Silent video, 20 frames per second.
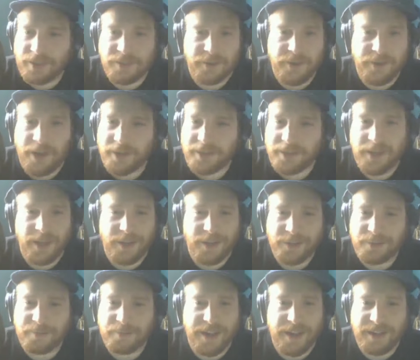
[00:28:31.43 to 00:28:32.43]
are not dogs,
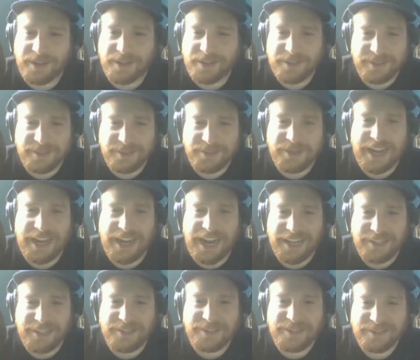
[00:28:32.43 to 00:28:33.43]
Brian. These are
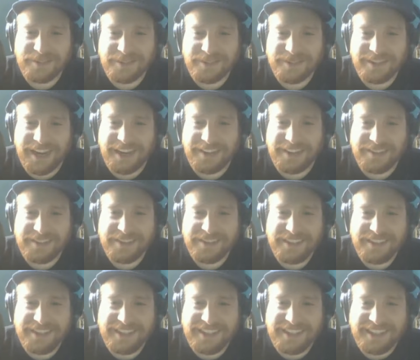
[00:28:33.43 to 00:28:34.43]
cats. Yeah,
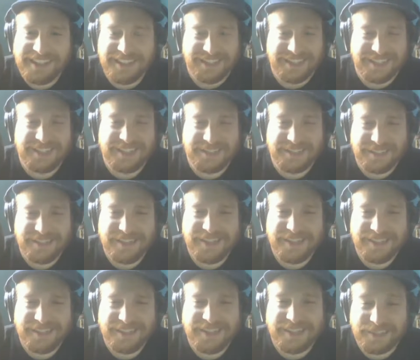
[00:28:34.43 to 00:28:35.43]
this is
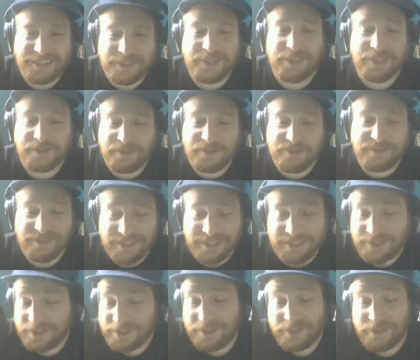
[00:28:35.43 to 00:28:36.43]

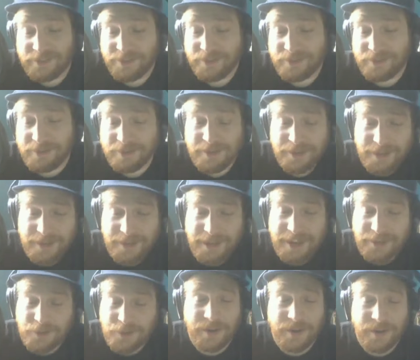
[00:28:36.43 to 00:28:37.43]
the truth.
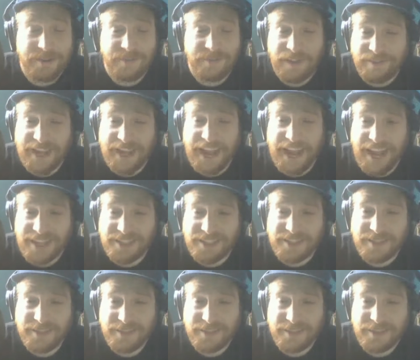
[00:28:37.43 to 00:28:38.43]
25
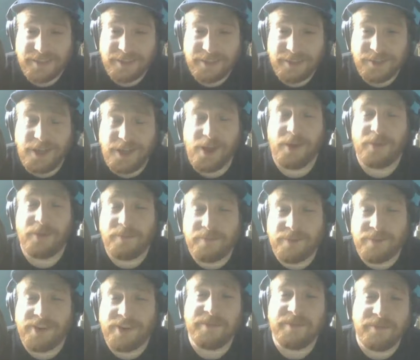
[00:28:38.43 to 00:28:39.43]
cats. So,
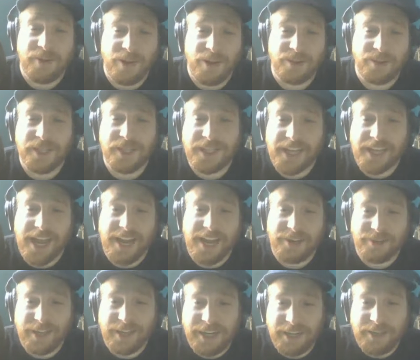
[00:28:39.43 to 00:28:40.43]
Marina Moroza, the
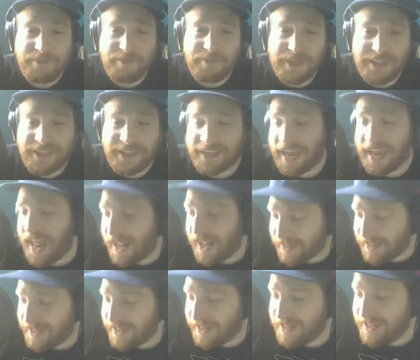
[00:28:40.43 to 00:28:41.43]
Iron Lady, beat the Cat
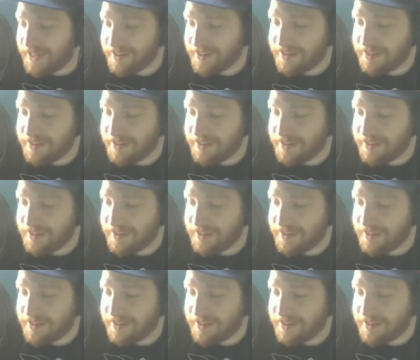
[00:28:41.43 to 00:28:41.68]
Lady,